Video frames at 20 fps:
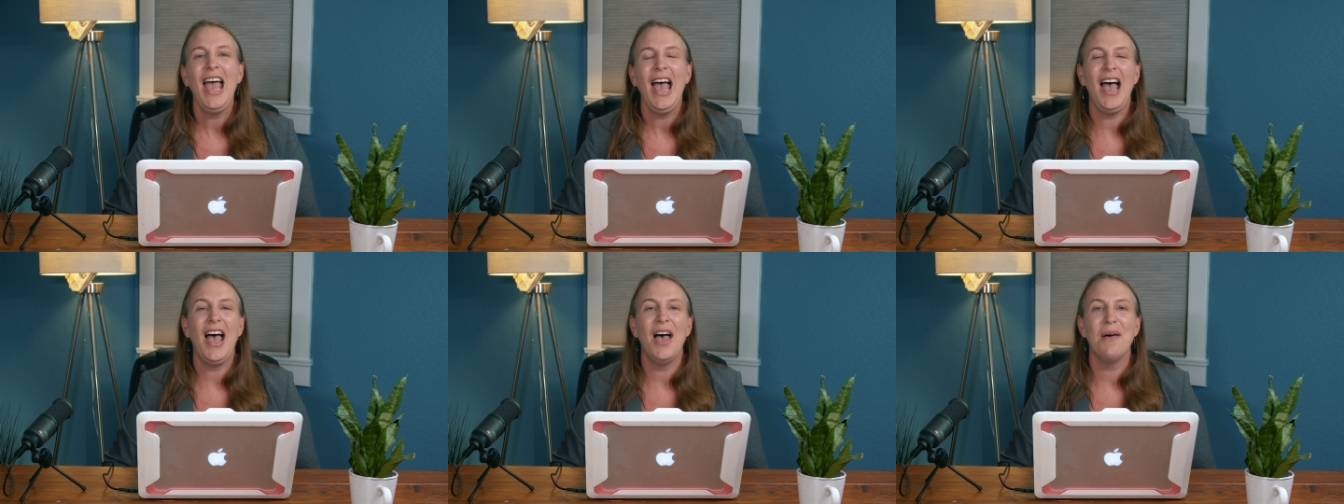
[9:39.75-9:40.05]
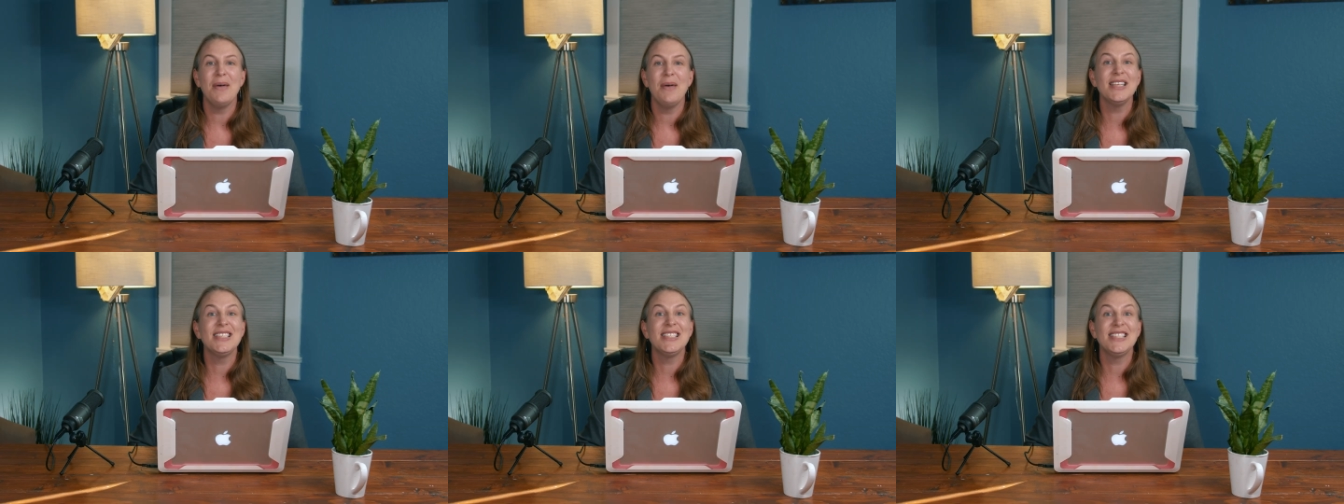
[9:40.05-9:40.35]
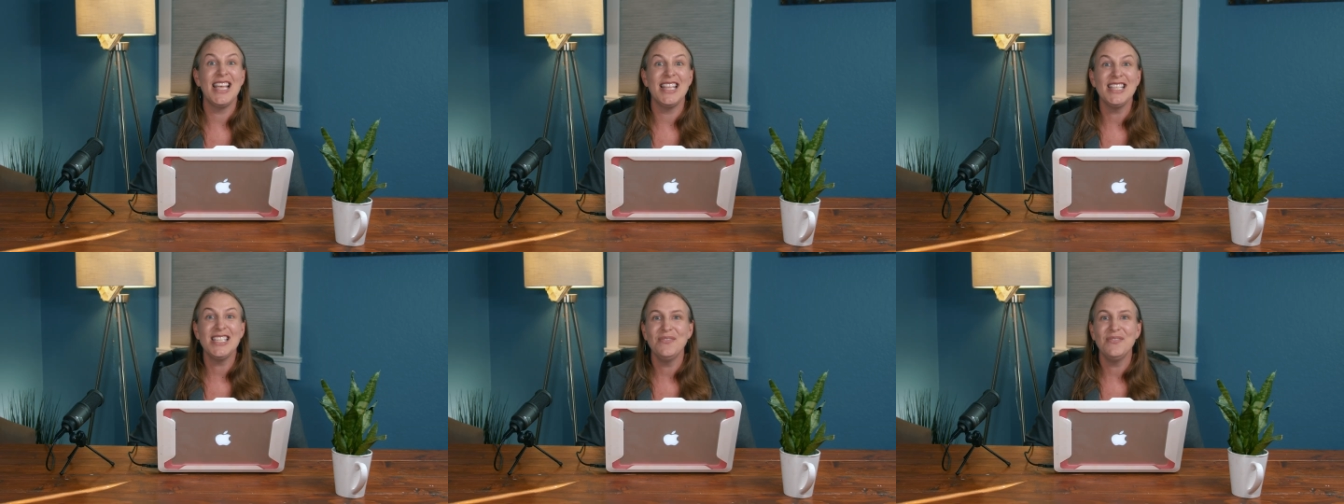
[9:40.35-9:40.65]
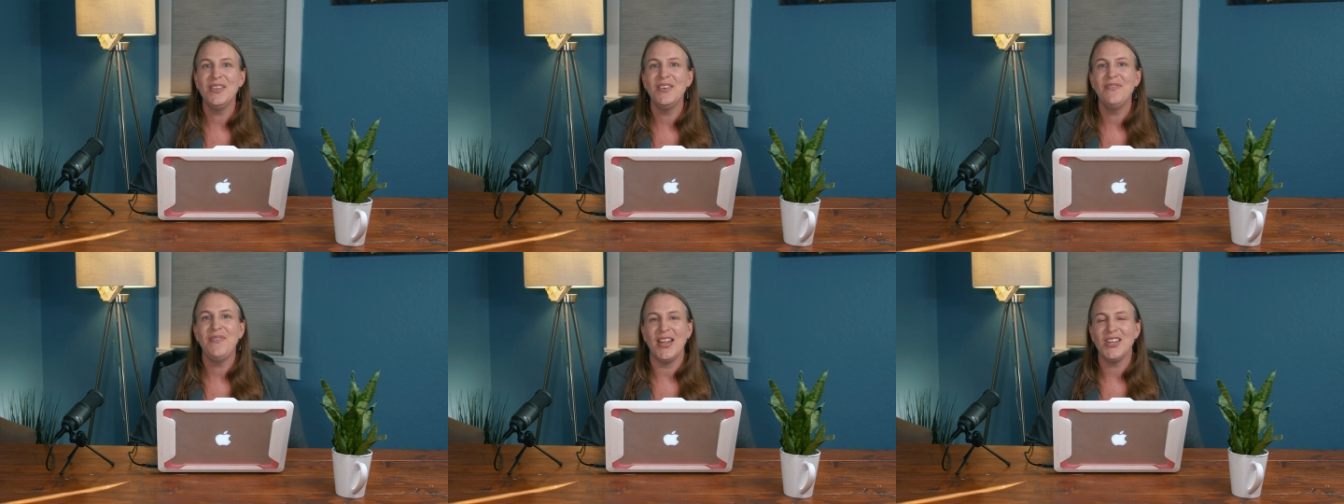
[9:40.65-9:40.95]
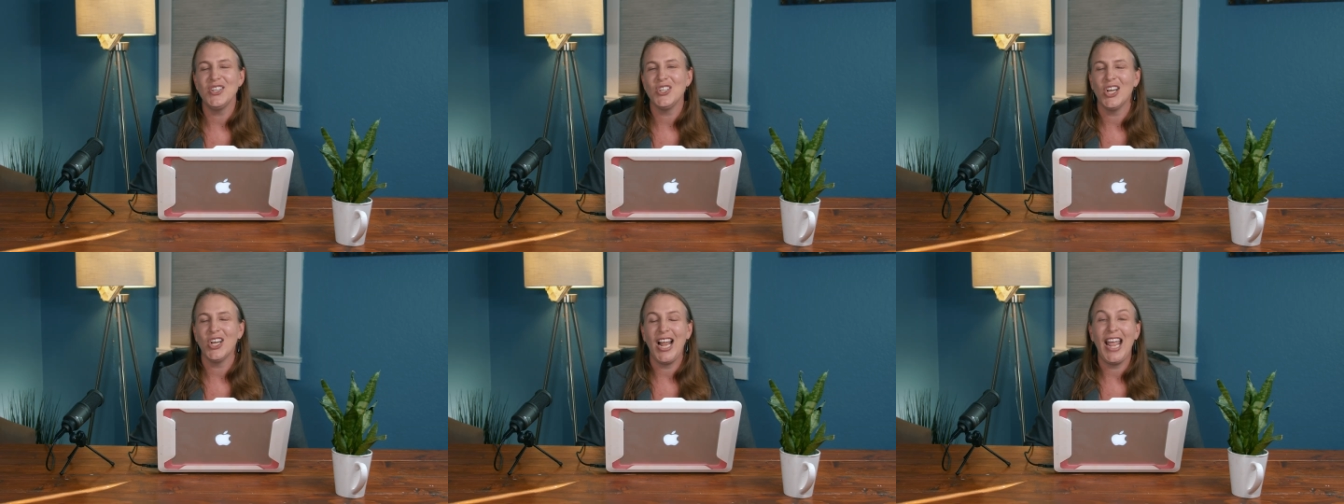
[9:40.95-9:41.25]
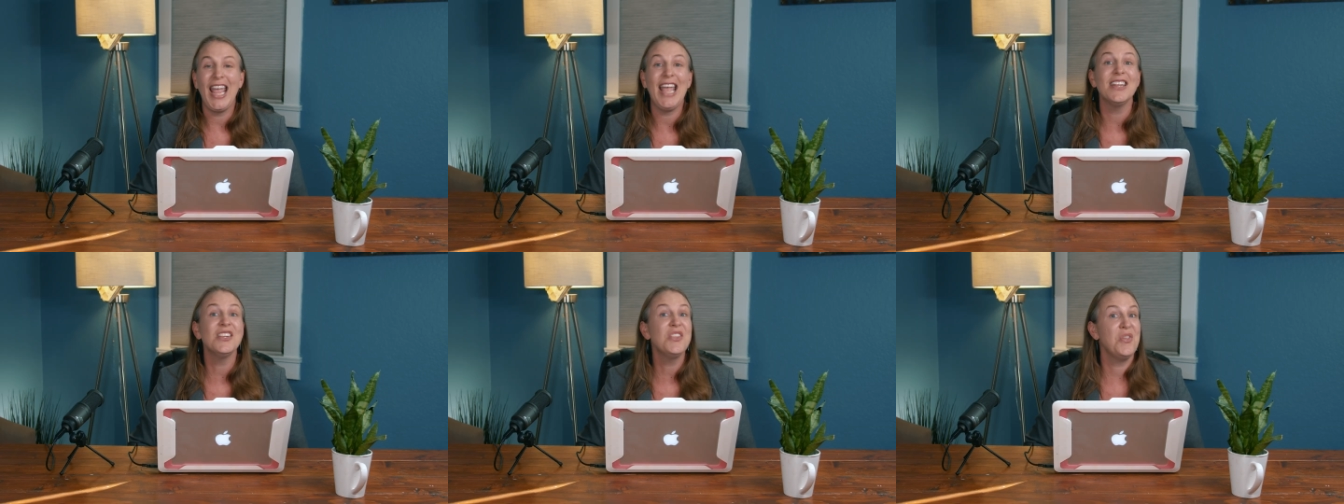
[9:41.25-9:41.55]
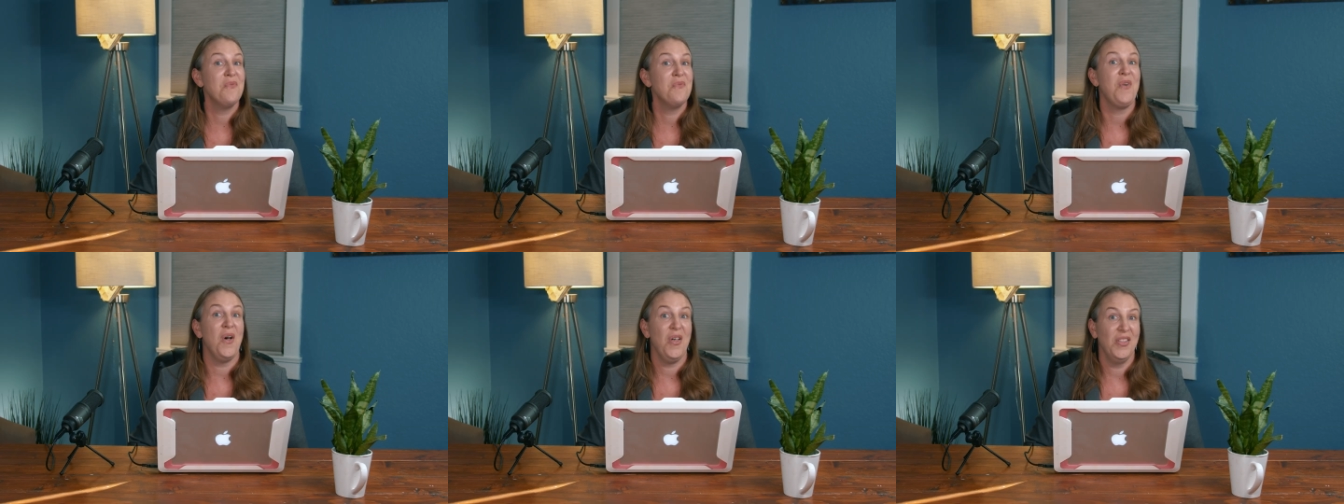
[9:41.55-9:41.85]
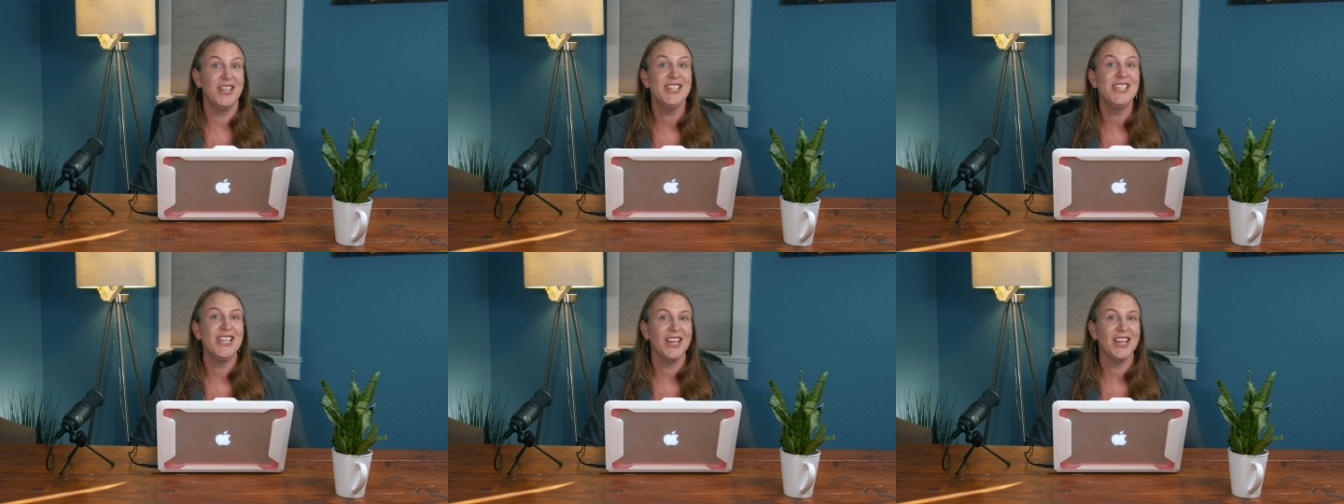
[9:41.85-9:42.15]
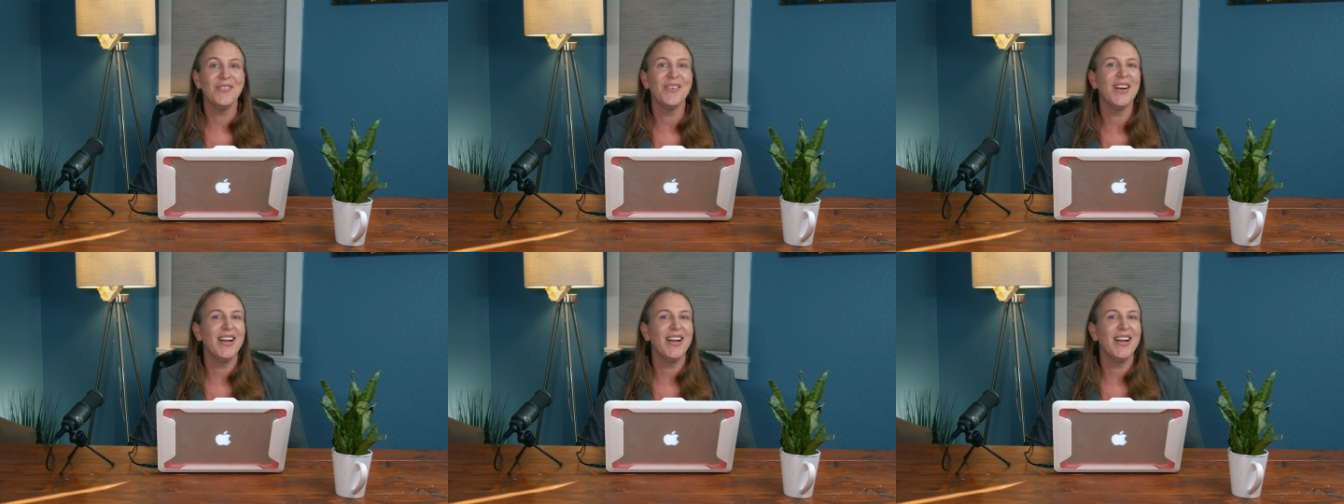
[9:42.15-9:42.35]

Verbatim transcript: Um, a sense of adventure and the volunteer volunteer